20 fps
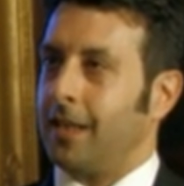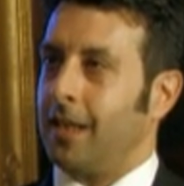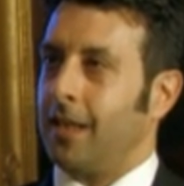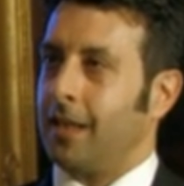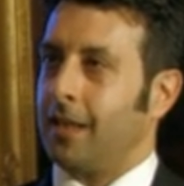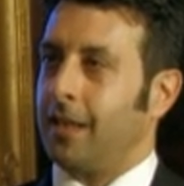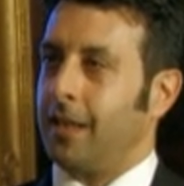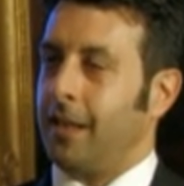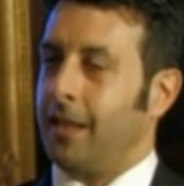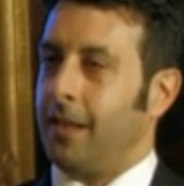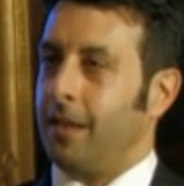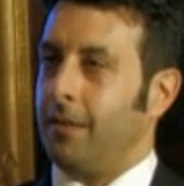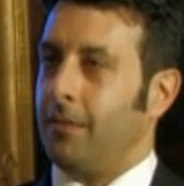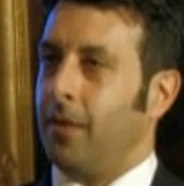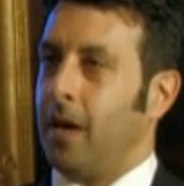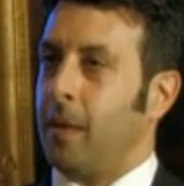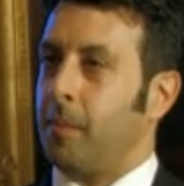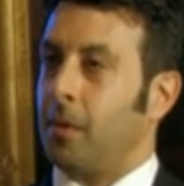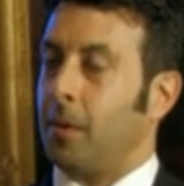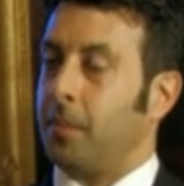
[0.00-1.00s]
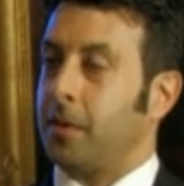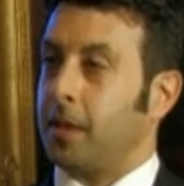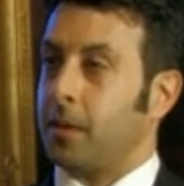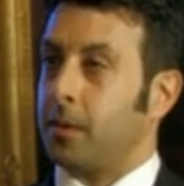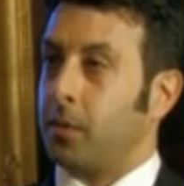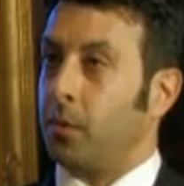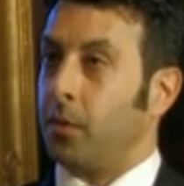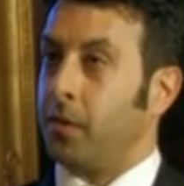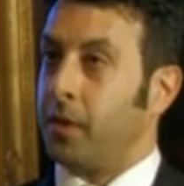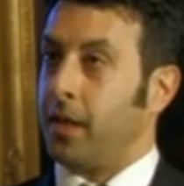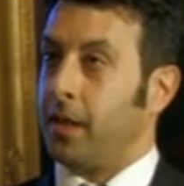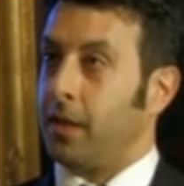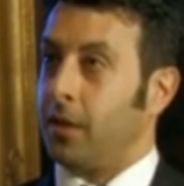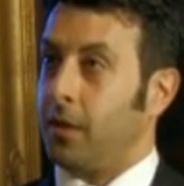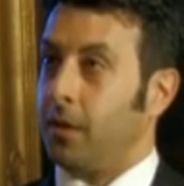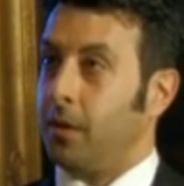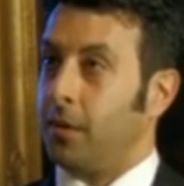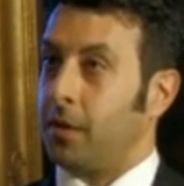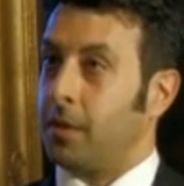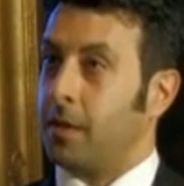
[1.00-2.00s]
that the fiber optics were already in
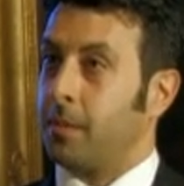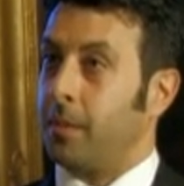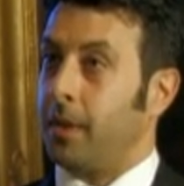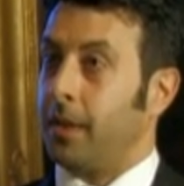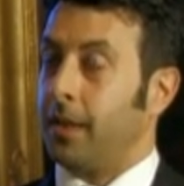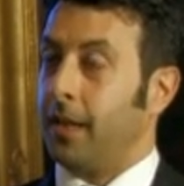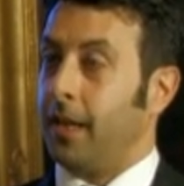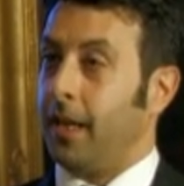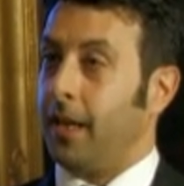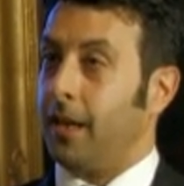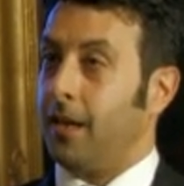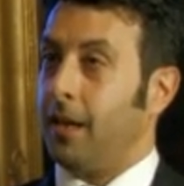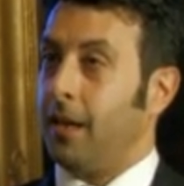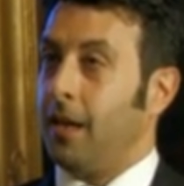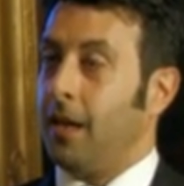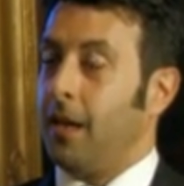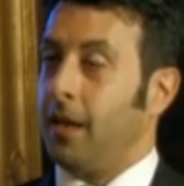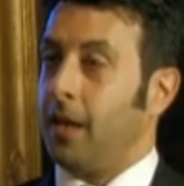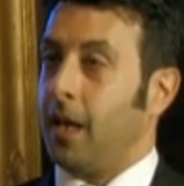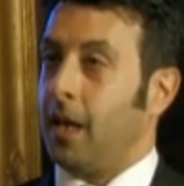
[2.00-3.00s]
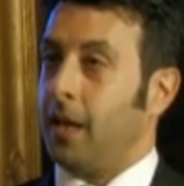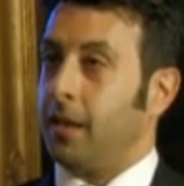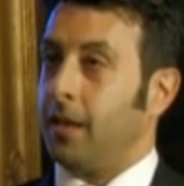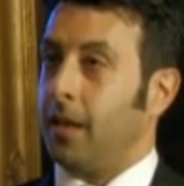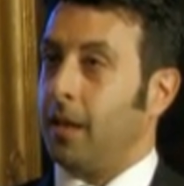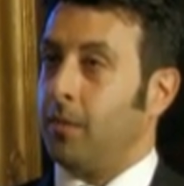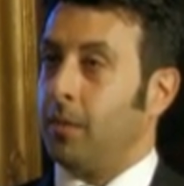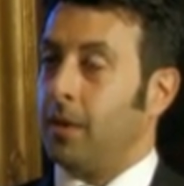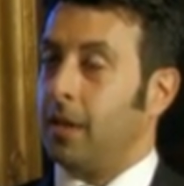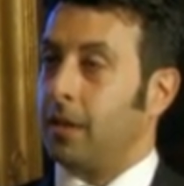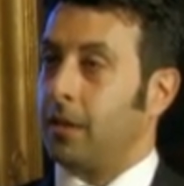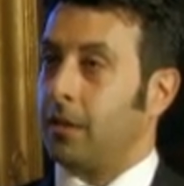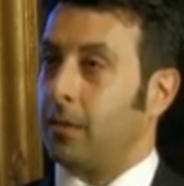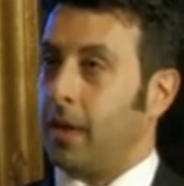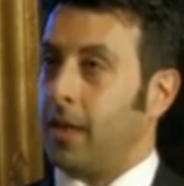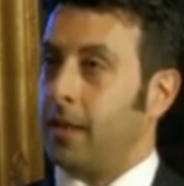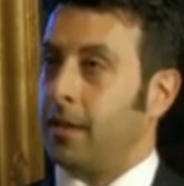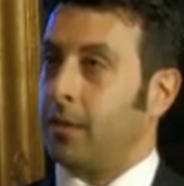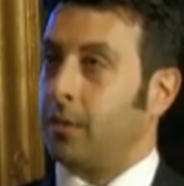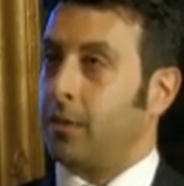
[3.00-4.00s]
use, but they weren't
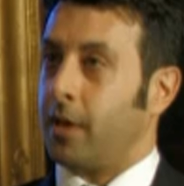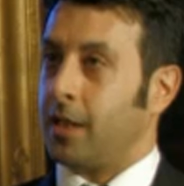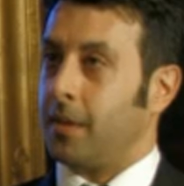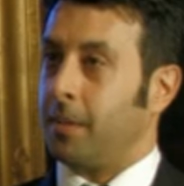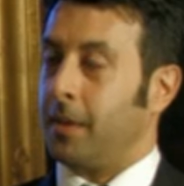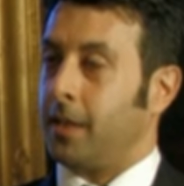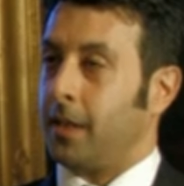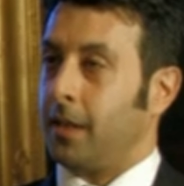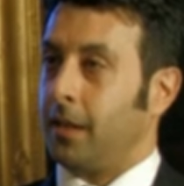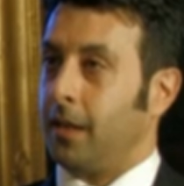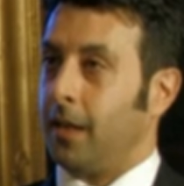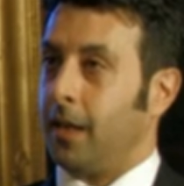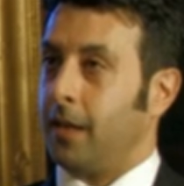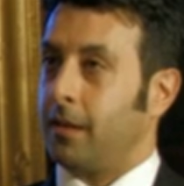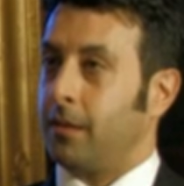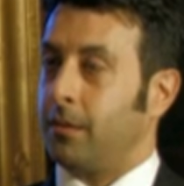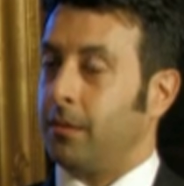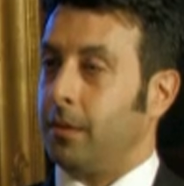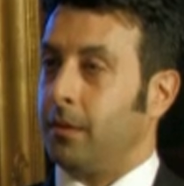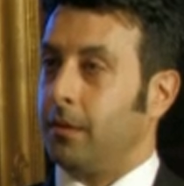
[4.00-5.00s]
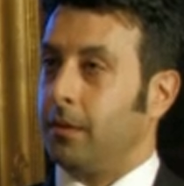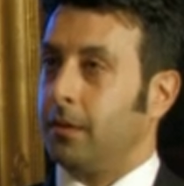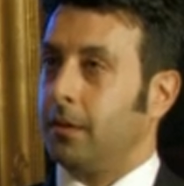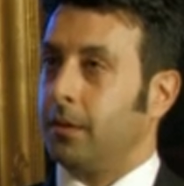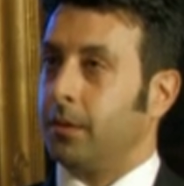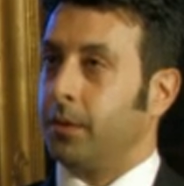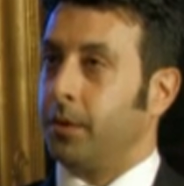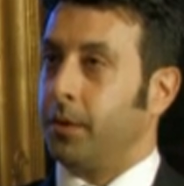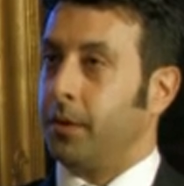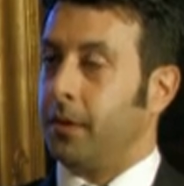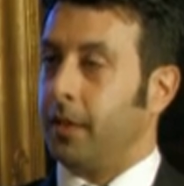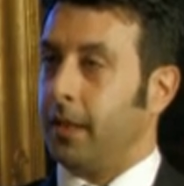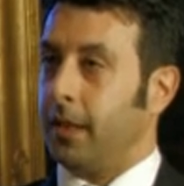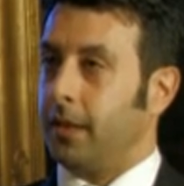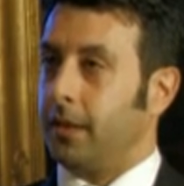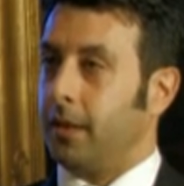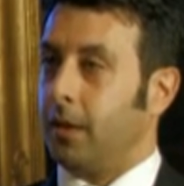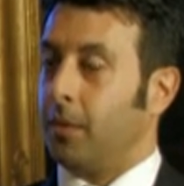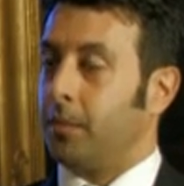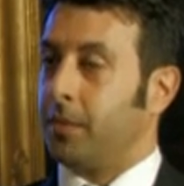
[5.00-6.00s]
great at transmitting light through
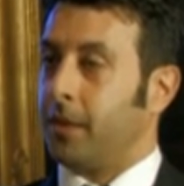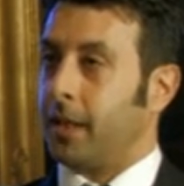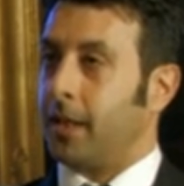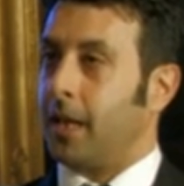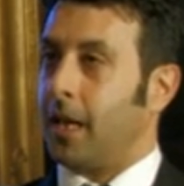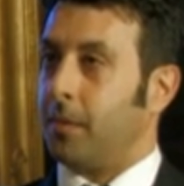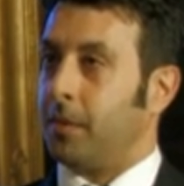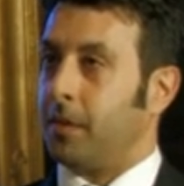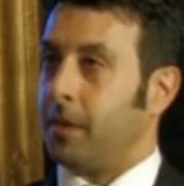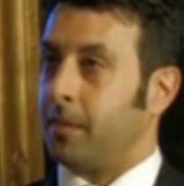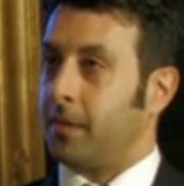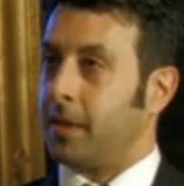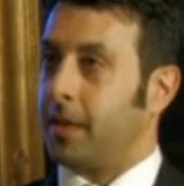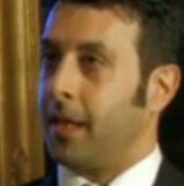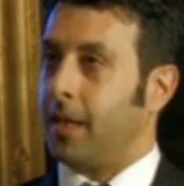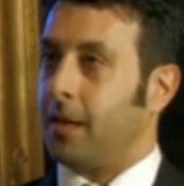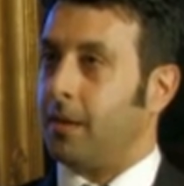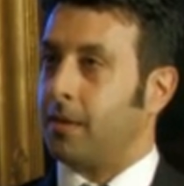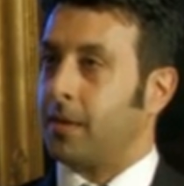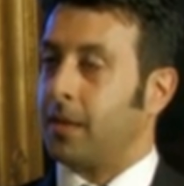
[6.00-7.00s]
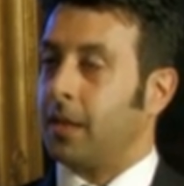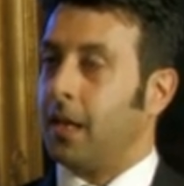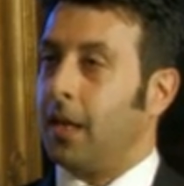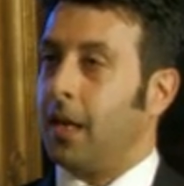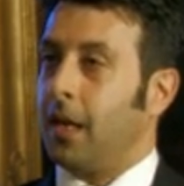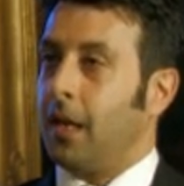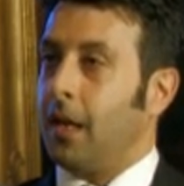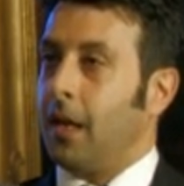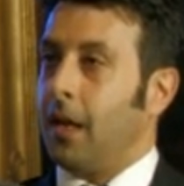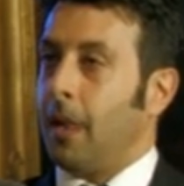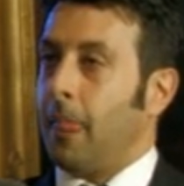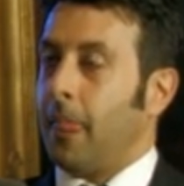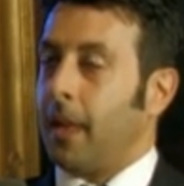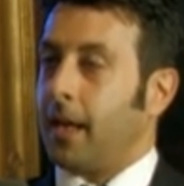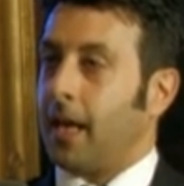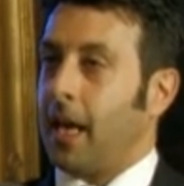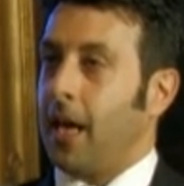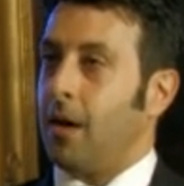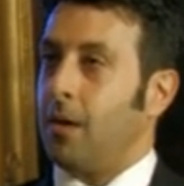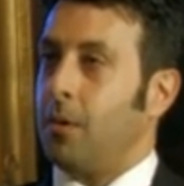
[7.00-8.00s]
the optic cable themselves.
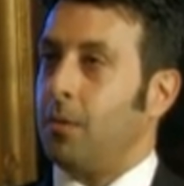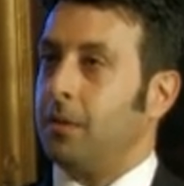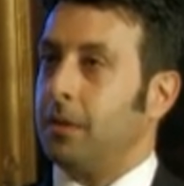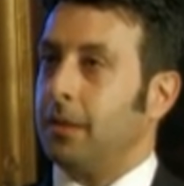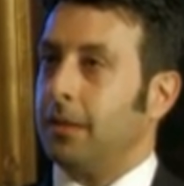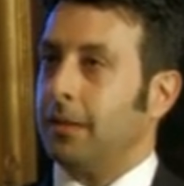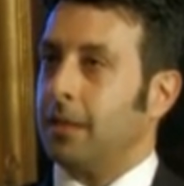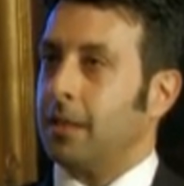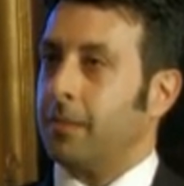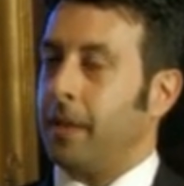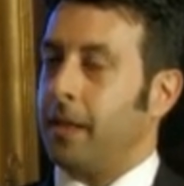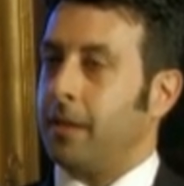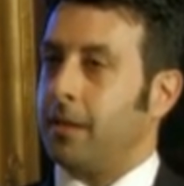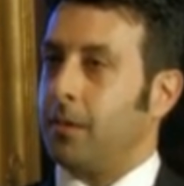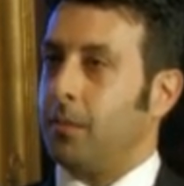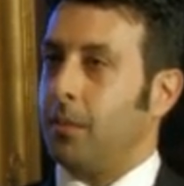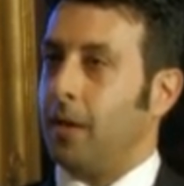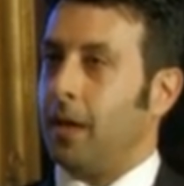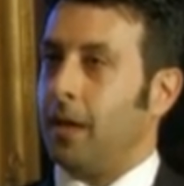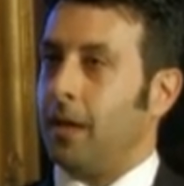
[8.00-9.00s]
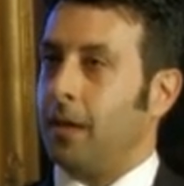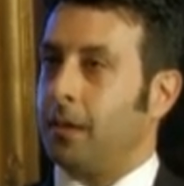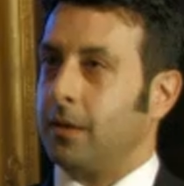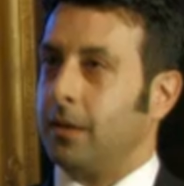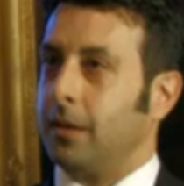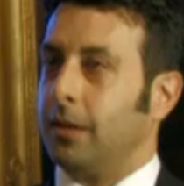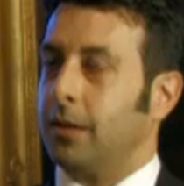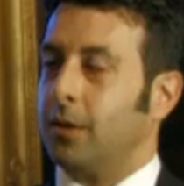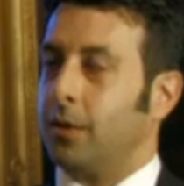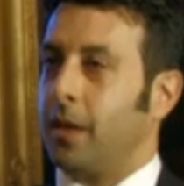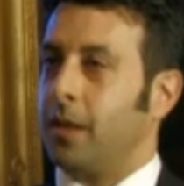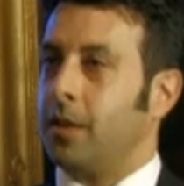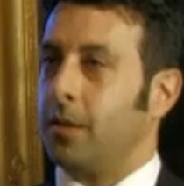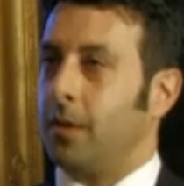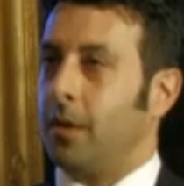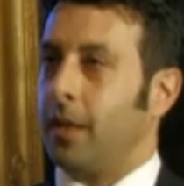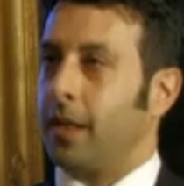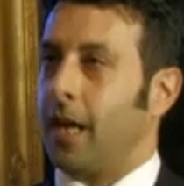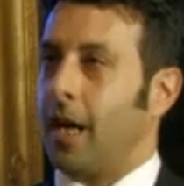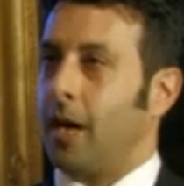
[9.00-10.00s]
Kao spent a while trying to
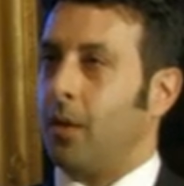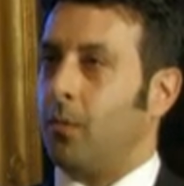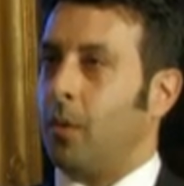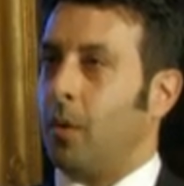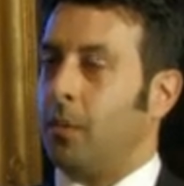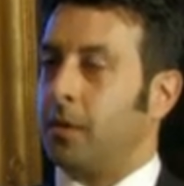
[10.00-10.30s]
work out what